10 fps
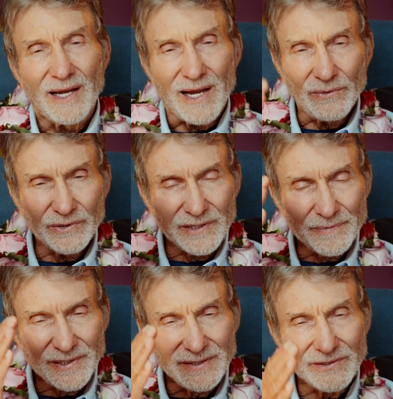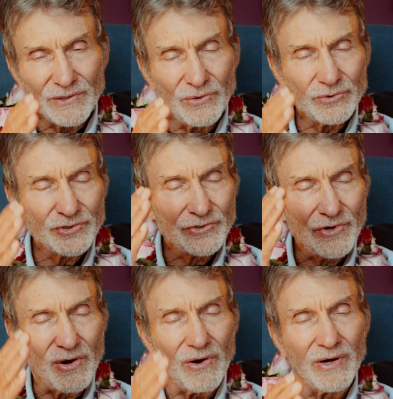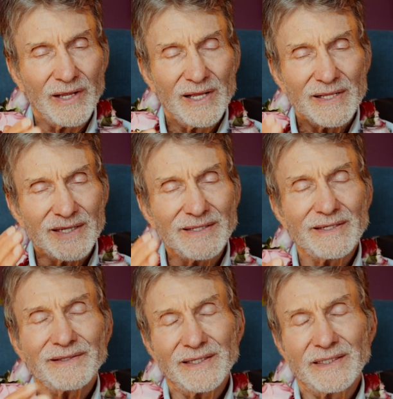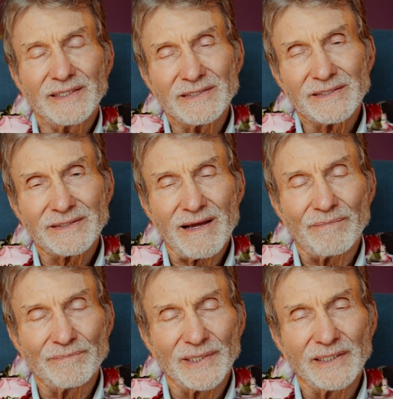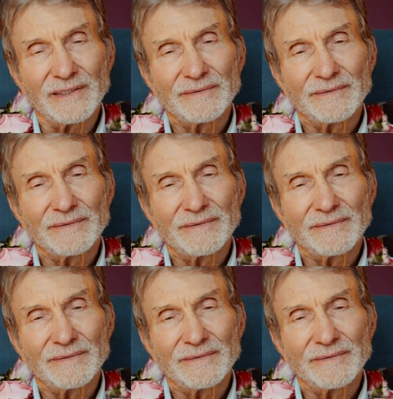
I want to be so strong that nothing can stop me.